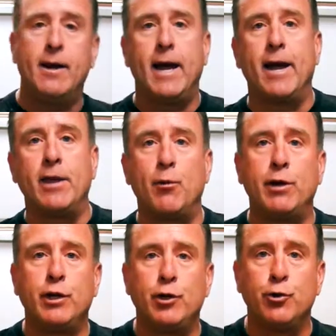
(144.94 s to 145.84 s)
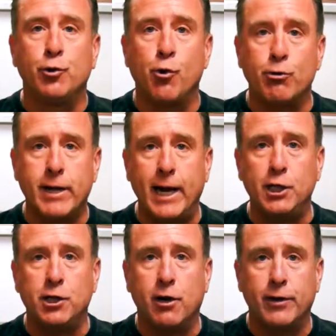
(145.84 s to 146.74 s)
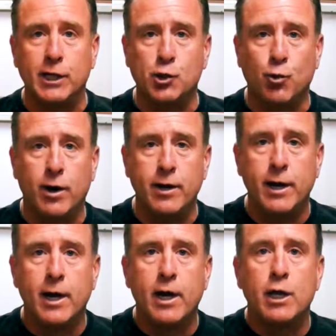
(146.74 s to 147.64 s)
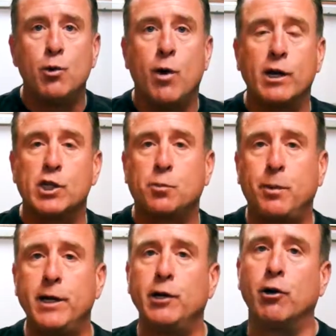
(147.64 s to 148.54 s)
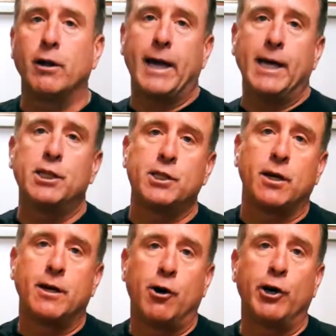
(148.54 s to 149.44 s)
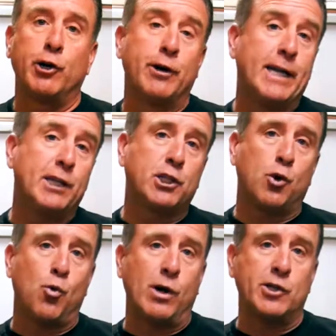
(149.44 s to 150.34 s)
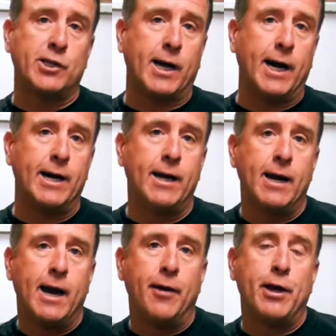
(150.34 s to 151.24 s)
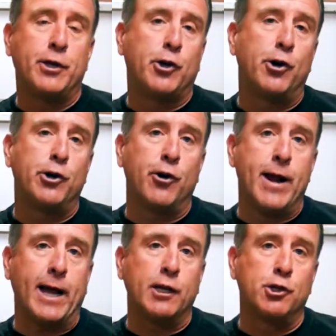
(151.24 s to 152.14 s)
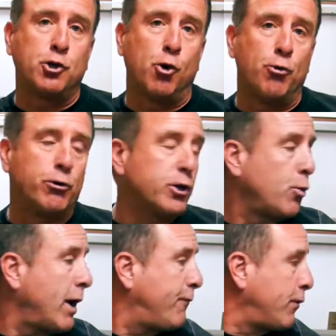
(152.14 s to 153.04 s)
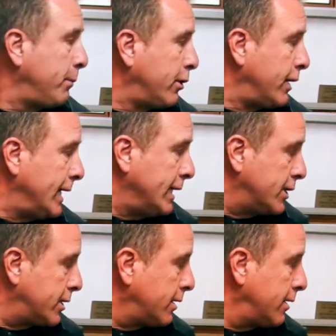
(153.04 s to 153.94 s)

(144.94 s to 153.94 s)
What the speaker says: And then when you do the rotation on this one, you want to spin your legs or your knees to one side and then turn your neck and shoulders away from your knees.